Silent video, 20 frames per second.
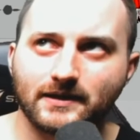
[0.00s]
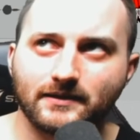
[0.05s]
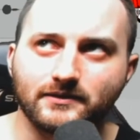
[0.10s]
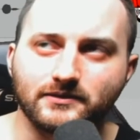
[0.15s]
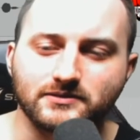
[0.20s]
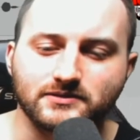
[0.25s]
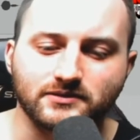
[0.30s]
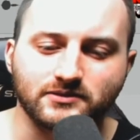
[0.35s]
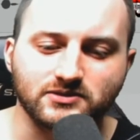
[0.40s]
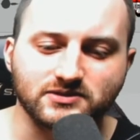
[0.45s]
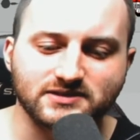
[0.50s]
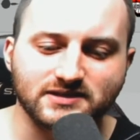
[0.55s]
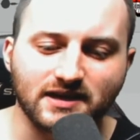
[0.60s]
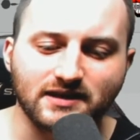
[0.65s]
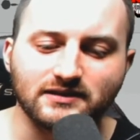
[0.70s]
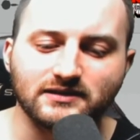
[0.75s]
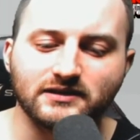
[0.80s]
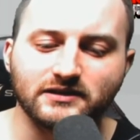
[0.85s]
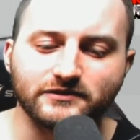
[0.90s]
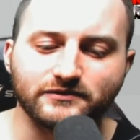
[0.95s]
There's
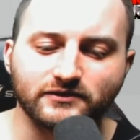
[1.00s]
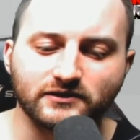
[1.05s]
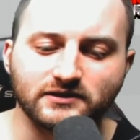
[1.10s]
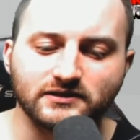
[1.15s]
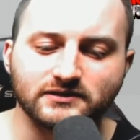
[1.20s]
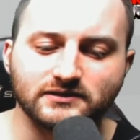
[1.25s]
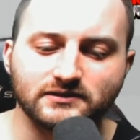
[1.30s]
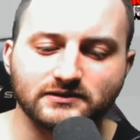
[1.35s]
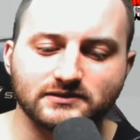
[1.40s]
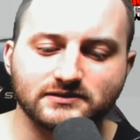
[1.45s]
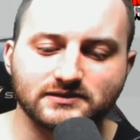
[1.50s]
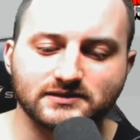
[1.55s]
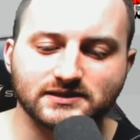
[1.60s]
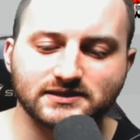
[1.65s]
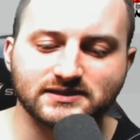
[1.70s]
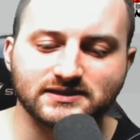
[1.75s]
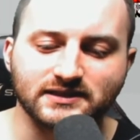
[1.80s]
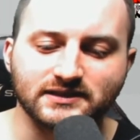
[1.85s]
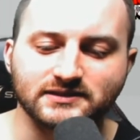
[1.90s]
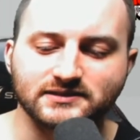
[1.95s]
10 different
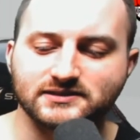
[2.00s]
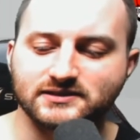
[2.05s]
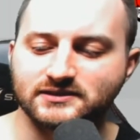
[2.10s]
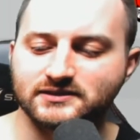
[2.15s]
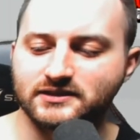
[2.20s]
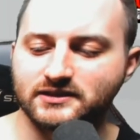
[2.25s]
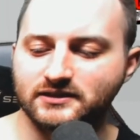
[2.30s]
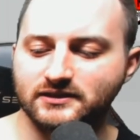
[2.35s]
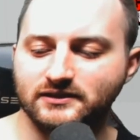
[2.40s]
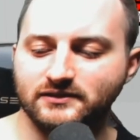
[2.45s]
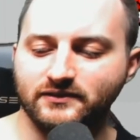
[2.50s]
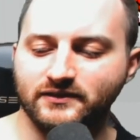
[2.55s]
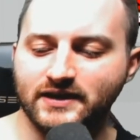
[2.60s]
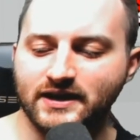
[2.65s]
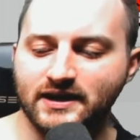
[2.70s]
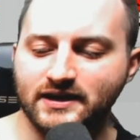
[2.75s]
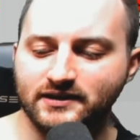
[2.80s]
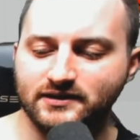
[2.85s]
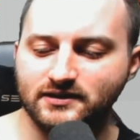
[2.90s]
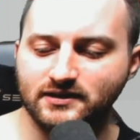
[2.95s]
scents in here
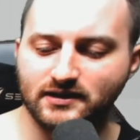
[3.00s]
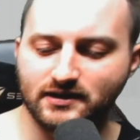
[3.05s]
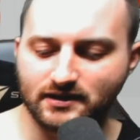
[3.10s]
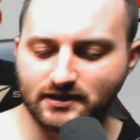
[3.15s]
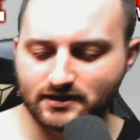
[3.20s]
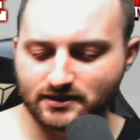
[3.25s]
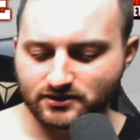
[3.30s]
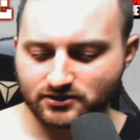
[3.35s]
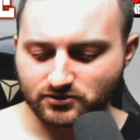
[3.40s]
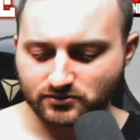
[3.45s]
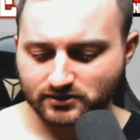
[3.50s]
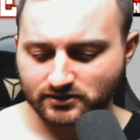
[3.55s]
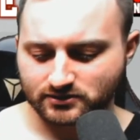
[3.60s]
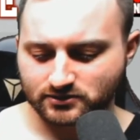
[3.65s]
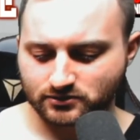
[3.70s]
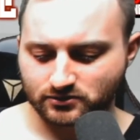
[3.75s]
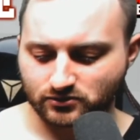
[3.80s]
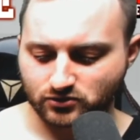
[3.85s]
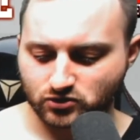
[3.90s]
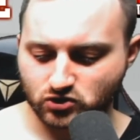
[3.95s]
that you
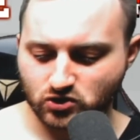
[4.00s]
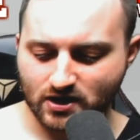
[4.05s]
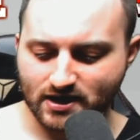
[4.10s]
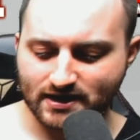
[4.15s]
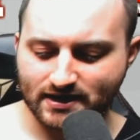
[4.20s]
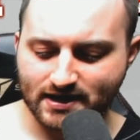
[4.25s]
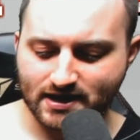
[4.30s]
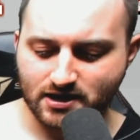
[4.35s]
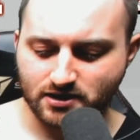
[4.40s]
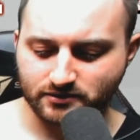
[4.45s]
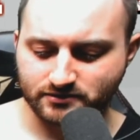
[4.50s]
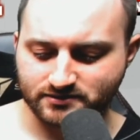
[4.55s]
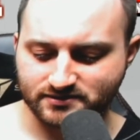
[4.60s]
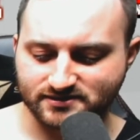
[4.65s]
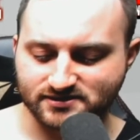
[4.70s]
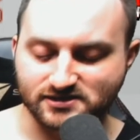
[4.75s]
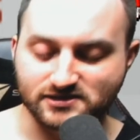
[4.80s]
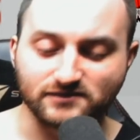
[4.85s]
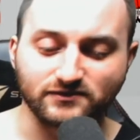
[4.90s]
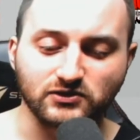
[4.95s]
can try out and
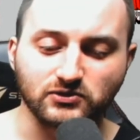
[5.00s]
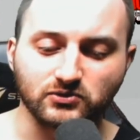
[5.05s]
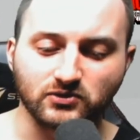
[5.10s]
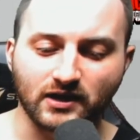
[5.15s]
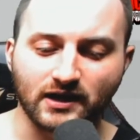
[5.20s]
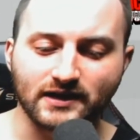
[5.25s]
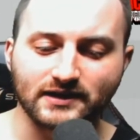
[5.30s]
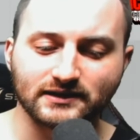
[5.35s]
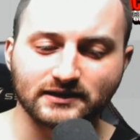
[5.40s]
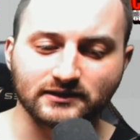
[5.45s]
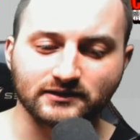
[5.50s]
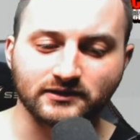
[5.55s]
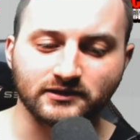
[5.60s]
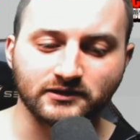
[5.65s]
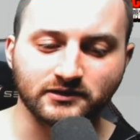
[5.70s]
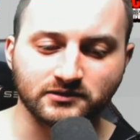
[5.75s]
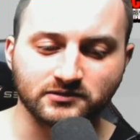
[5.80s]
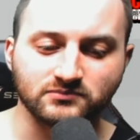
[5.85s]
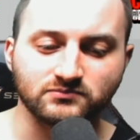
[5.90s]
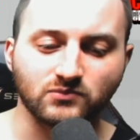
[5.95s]
see if you like, and
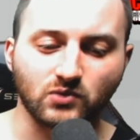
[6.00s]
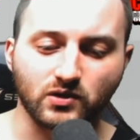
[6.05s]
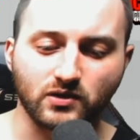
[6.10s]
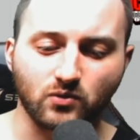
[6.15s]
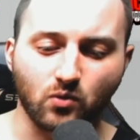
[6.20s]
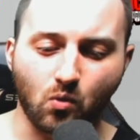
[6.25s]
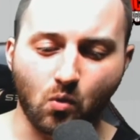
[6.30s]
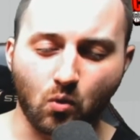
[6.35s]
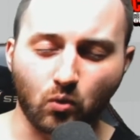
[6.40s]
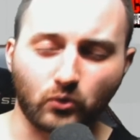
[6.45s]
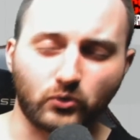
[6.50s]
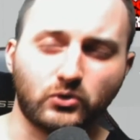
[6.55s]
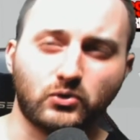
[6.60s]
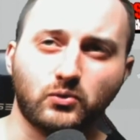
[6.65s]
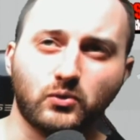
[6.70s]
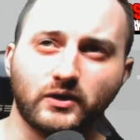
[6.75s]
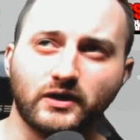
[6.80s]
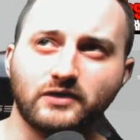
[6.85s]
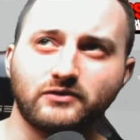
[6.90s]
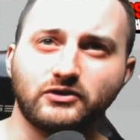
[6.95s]
then order
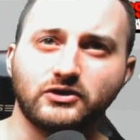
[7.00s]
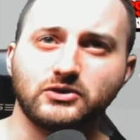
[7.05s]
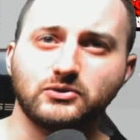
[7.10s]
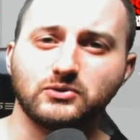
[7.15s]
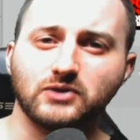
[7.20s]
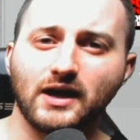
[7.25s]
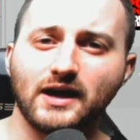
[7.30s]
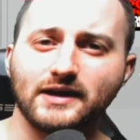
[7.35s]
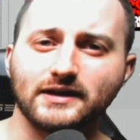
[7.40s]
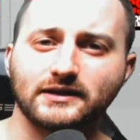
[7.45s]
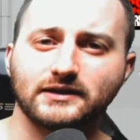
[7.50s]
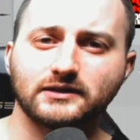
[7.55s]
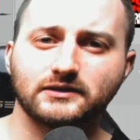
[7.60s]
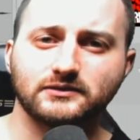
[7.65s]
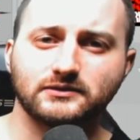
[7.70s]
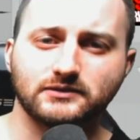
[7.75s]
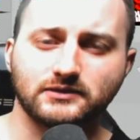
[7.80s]
whatever you like.